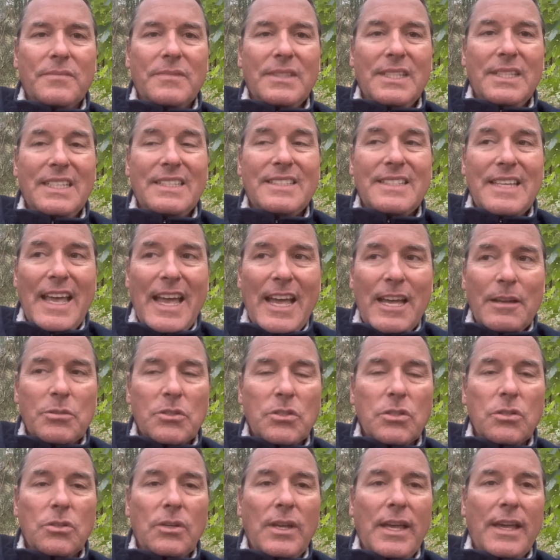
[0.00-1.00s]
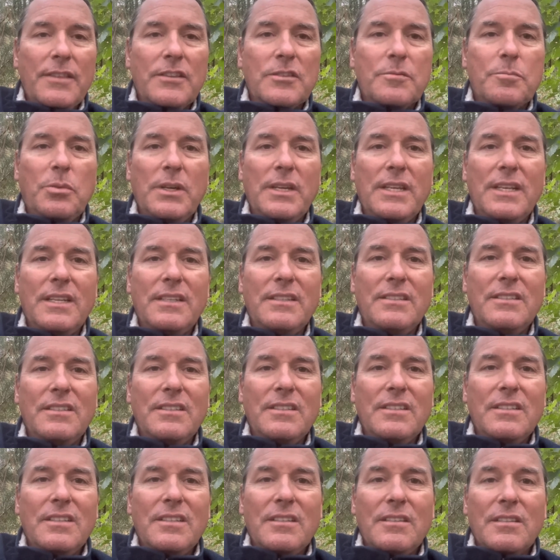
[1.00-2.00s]
It's absolutely how this planet
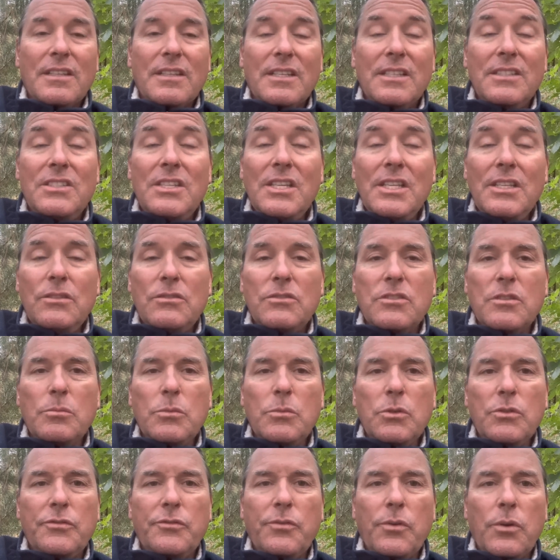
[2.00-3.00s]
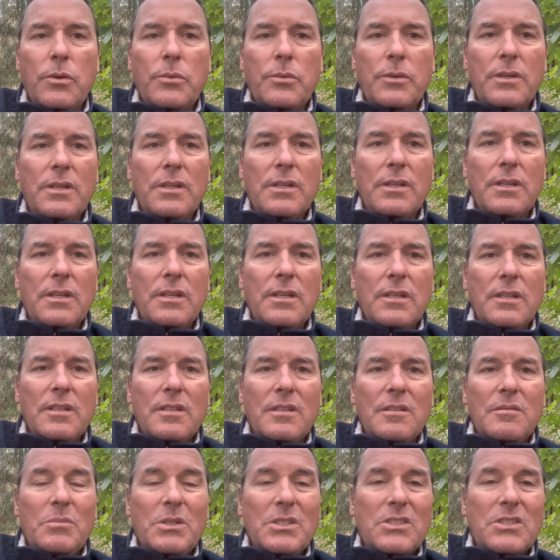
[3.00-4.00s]
continues to move forward.
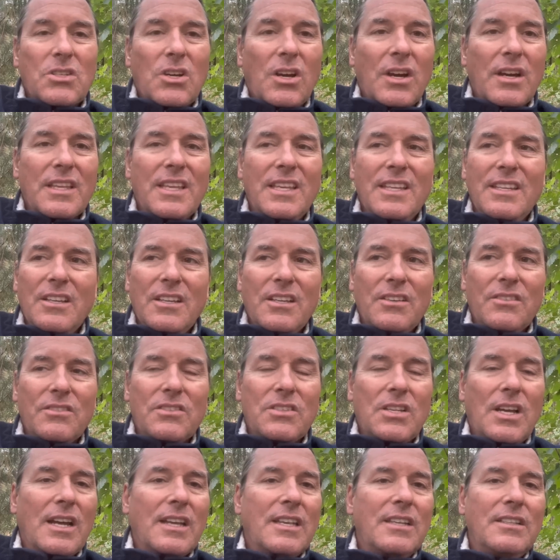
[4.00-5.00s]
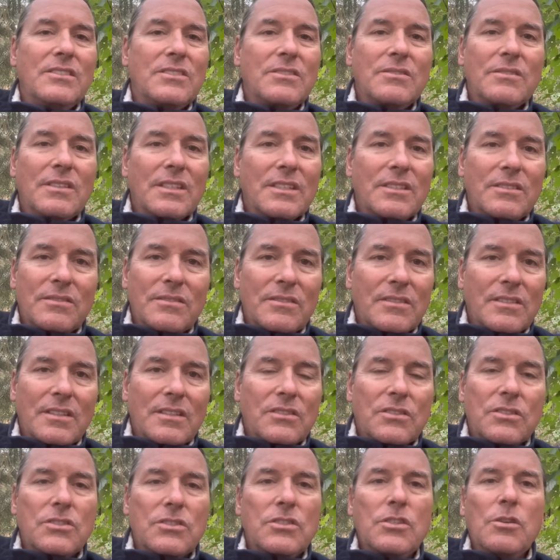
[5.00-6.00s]
But talking now, talking like
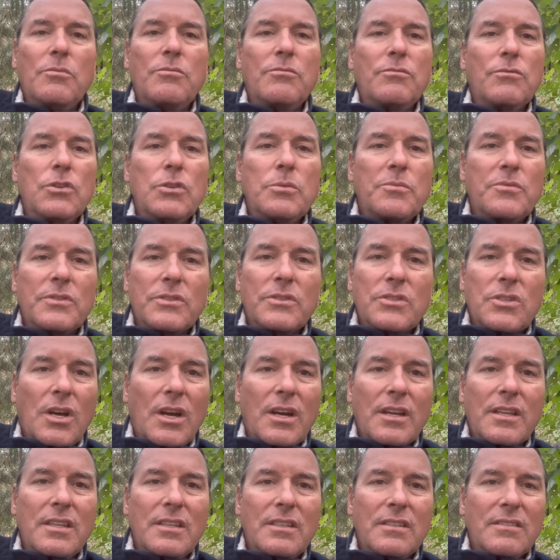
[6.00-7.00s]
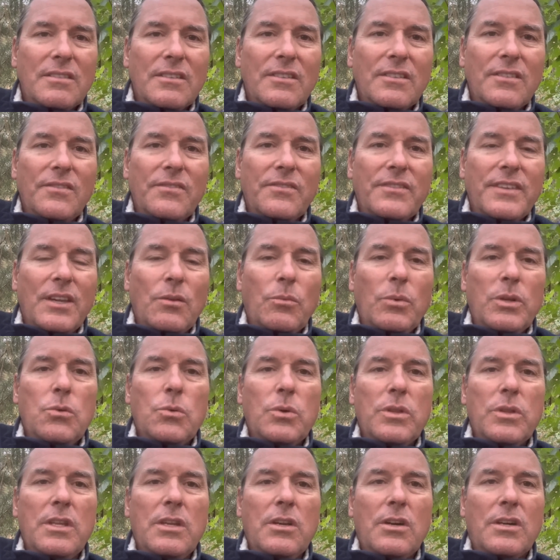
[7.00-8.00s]
there's no room for talking. And when you
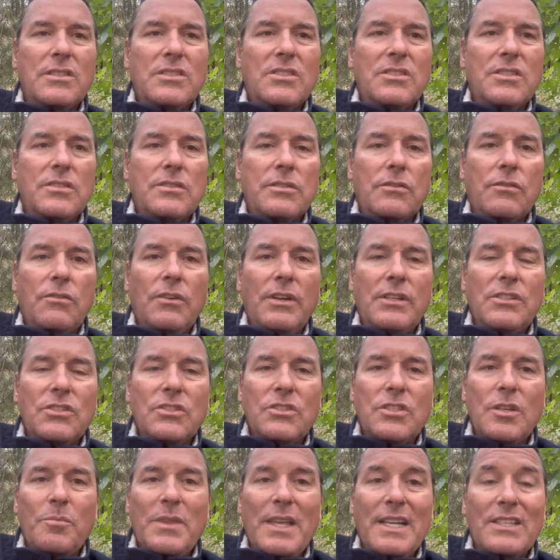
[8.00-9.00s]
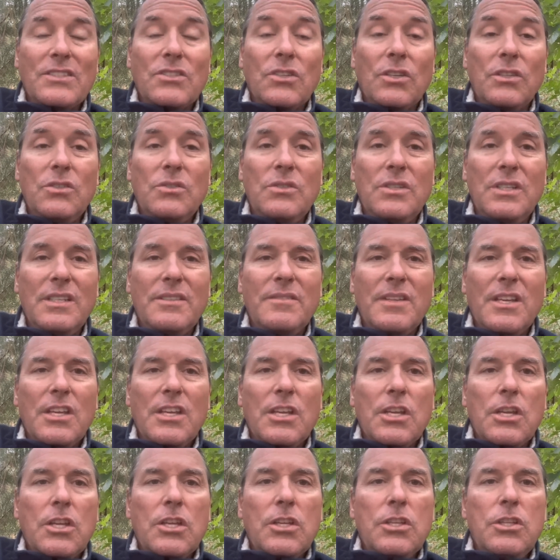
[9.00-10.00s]
were in the narcissistic relationship, that's all you did.
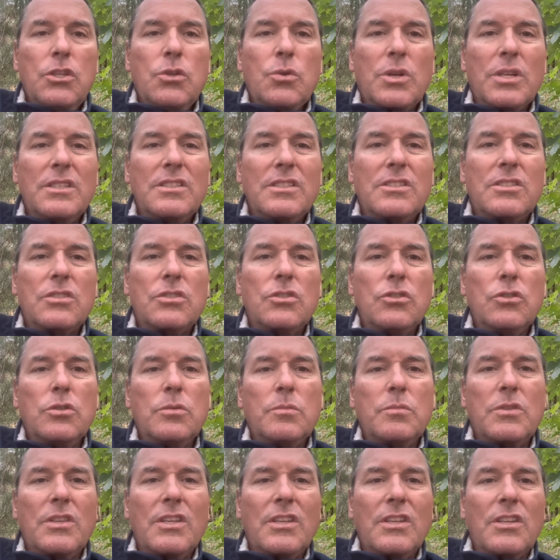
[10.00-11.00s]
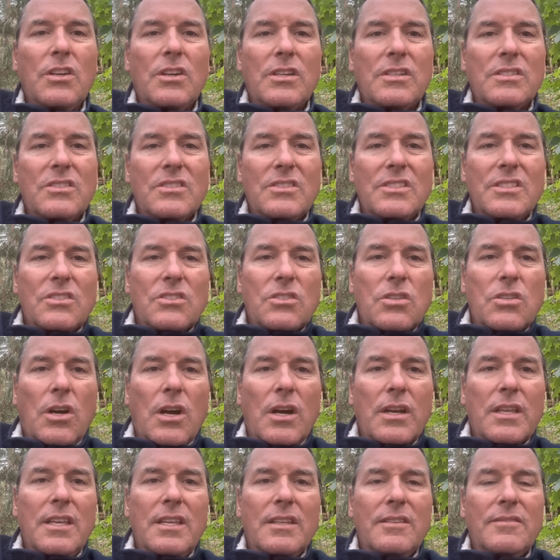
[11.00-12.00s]
You consumed the narcissist
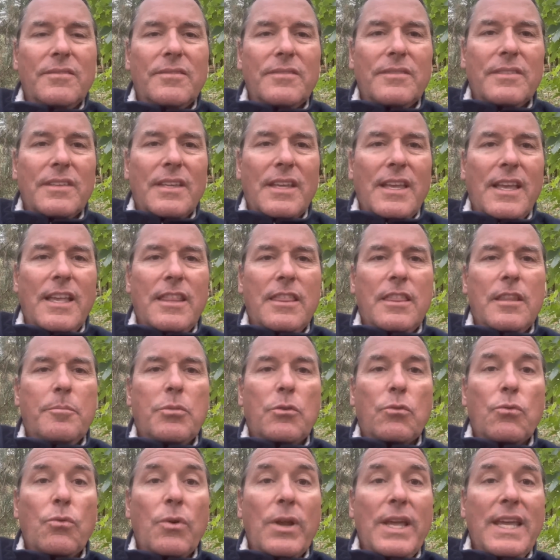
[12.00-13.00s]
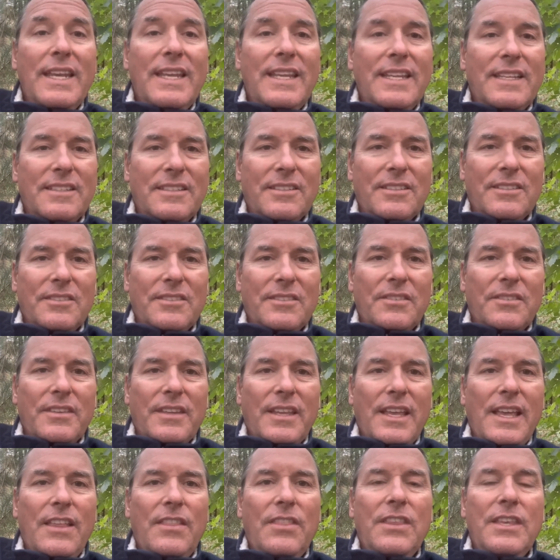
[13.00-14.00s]
talking and the berating
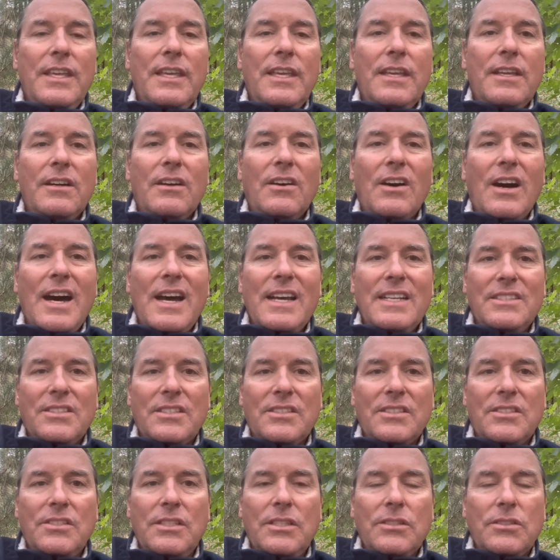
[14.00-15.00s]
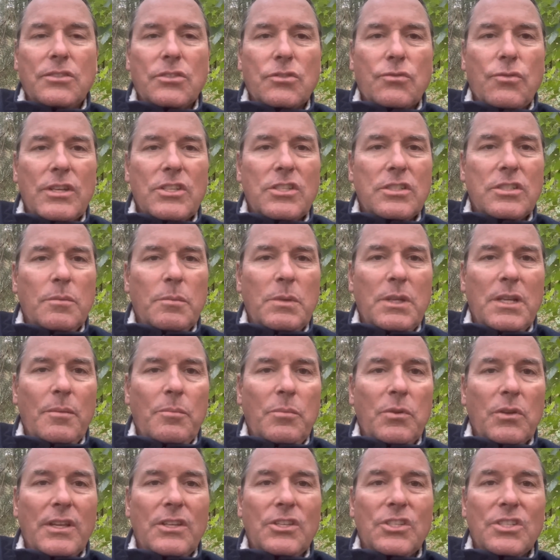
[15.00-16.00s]
and the lies, deceit, destruction, and
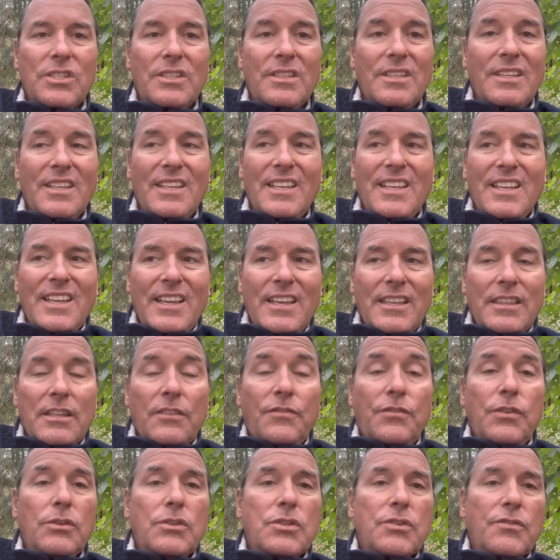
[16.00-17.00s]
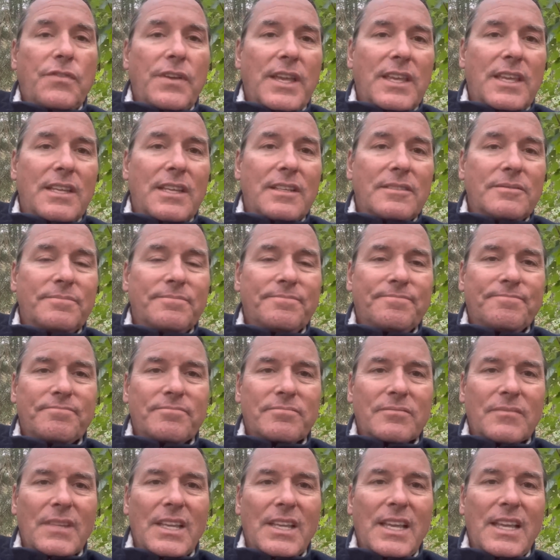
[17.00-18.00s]
manipulation, the future faking
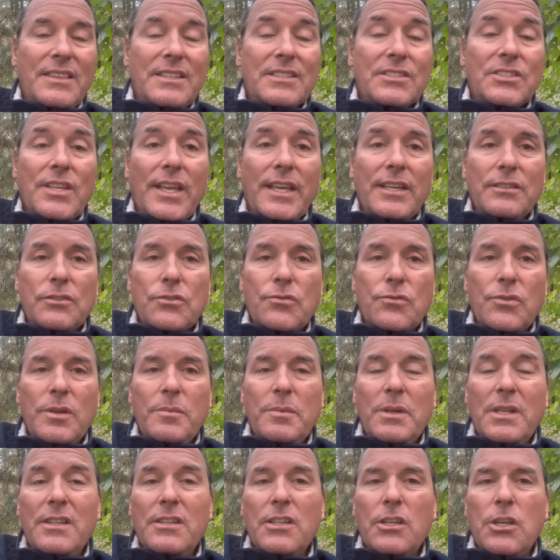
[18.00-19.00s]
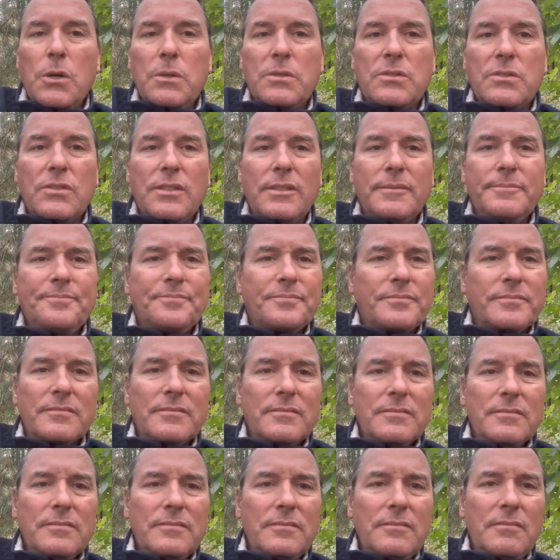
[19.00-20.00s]
and the silent treatment and the ghosting
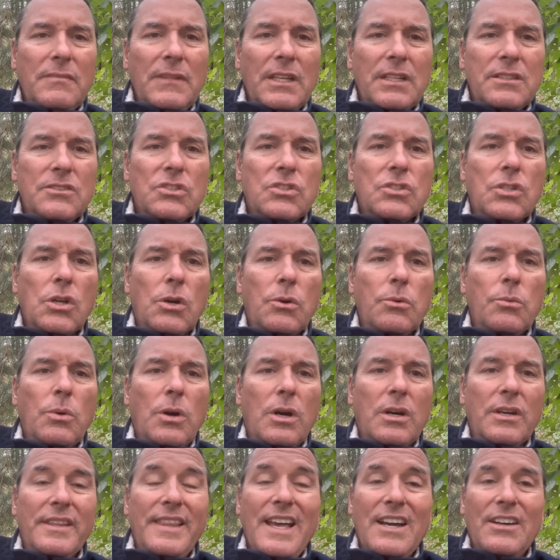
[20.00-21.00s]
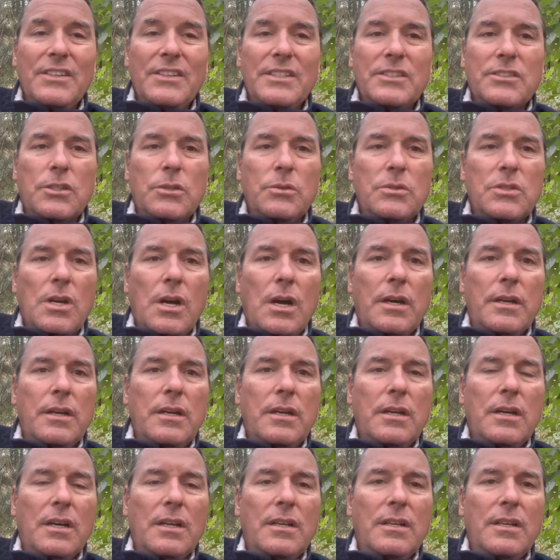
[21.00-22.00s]
stonewalling. That list goes on
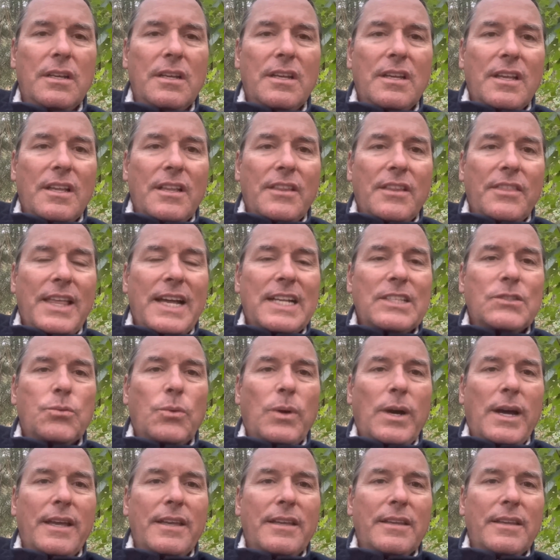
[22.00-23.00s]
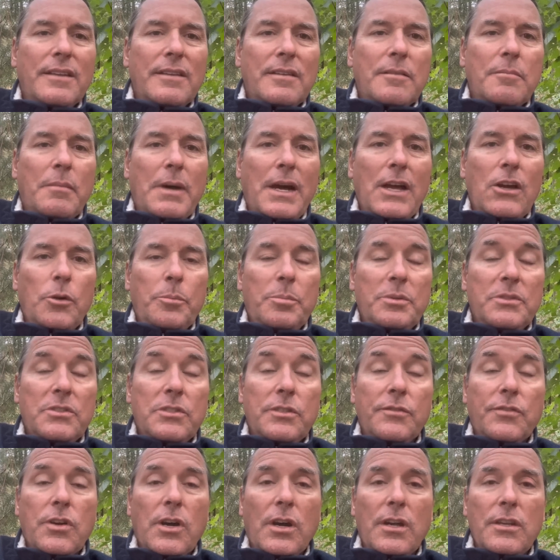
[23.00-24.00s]
and on. That's why my hope is
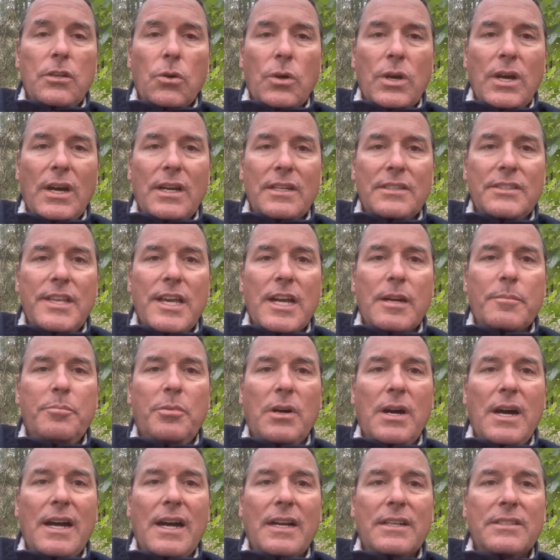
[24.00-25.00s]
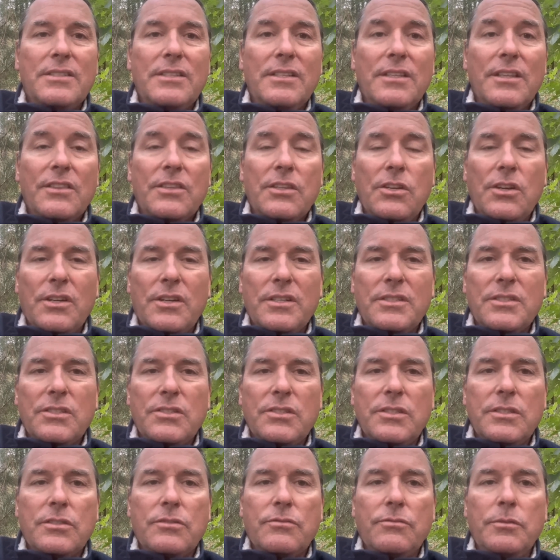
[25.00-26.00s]
you've gone no contact, blocked the
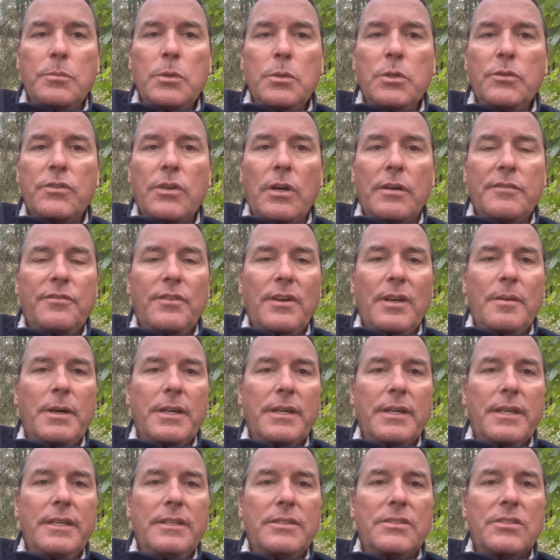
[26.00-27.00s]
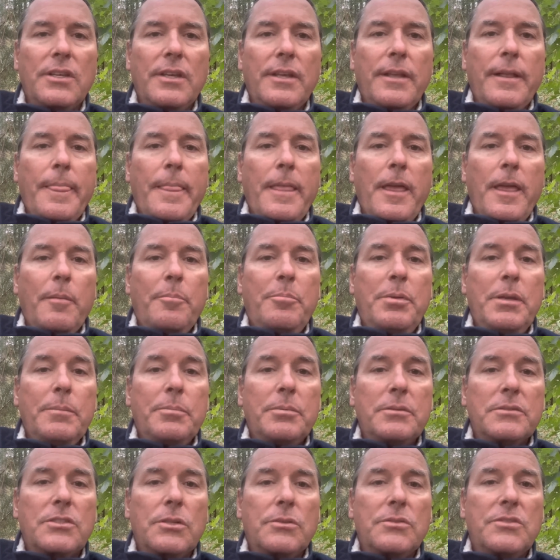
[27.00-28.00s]
narcissist, removed all fly monkeys and
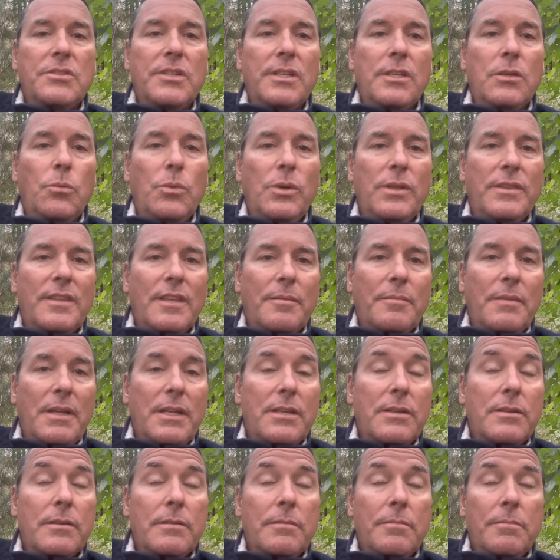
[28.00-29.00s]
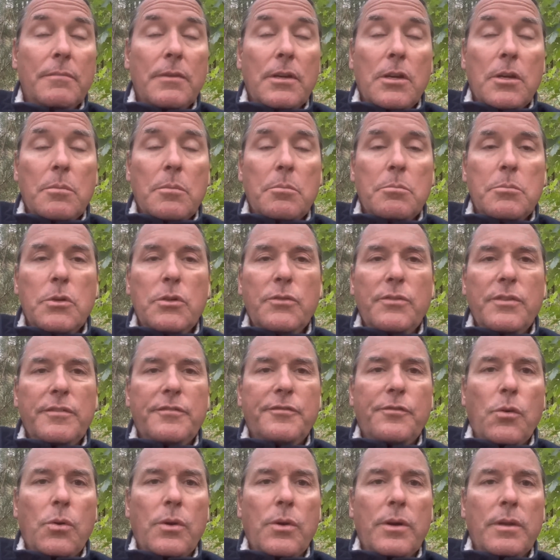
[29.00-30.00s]
people associated with them, and you're moving
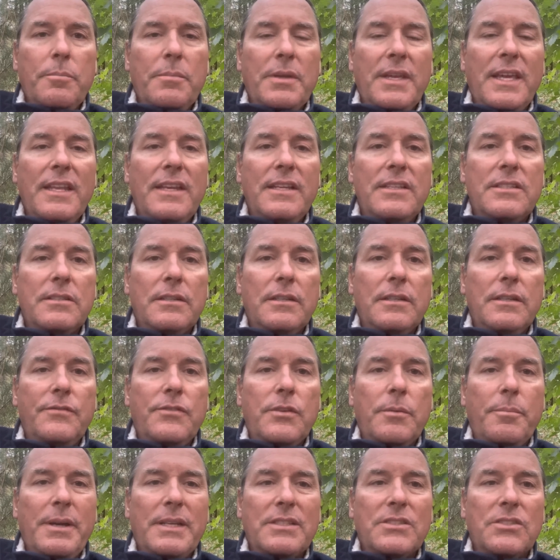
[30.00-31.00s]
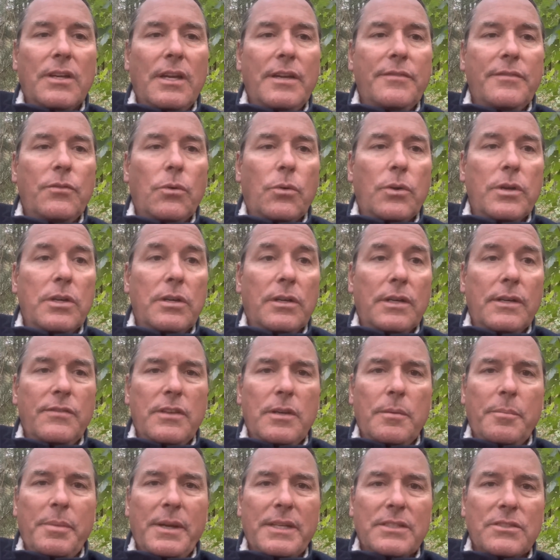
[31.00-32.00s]
forward and beginning to live your best life, or you're living
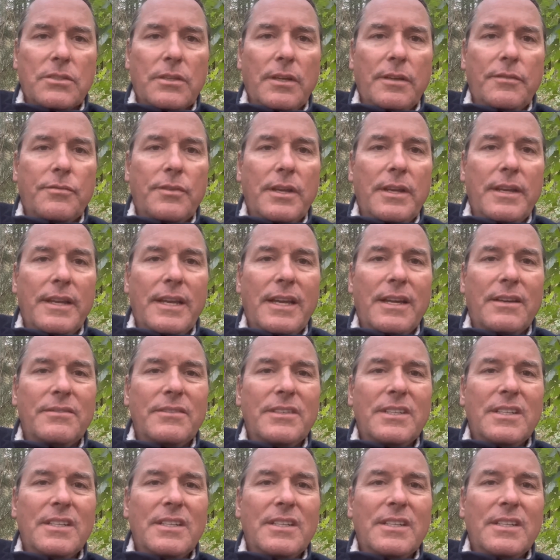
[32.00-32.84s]
your best life right now.